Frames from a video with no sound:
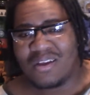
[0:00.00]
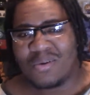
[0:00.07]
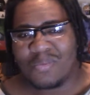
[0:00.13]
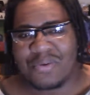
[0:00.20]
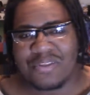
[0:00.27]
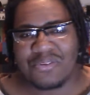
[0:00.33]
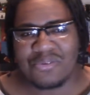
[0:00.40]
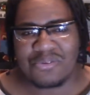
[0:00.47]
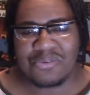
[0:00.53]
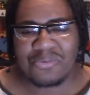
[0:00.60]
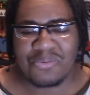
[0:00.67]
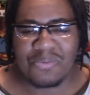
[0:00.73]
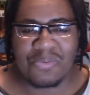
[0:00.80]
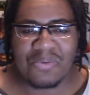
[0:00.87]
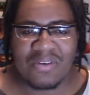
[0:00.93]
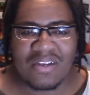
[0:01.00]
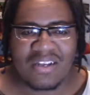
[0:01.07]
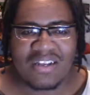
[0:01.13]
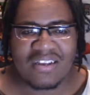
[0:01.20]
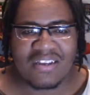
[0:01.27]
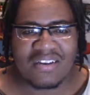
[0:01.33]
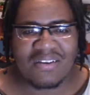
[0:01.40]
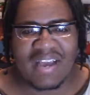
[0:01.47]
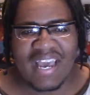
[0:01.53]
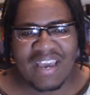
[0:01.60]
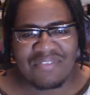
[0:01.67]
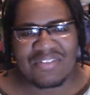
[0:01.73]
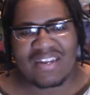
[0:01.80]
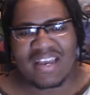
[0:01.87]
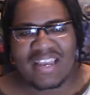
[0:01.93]
where you do, you know,
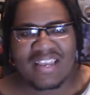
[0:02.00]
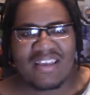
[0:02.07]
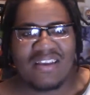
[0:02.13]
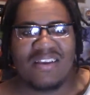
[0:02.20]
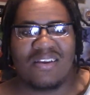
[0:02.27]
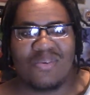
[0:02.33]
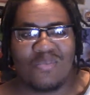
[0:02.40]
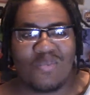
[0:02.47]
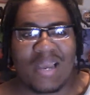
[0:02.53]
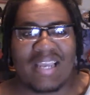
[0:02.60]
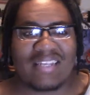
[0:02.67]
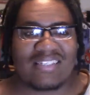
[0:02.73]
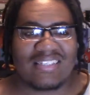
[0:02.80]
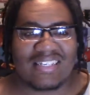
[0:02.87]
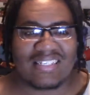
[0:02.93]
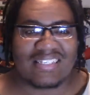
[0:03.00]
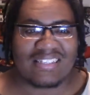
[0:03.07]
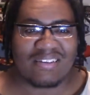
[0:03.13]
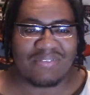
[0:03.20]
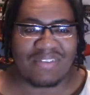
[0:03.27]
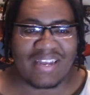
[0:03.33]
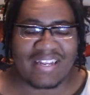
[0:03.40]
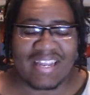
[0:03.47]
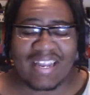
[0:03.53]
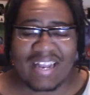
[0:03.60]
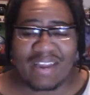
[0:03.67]
have to like wait and stuff like that.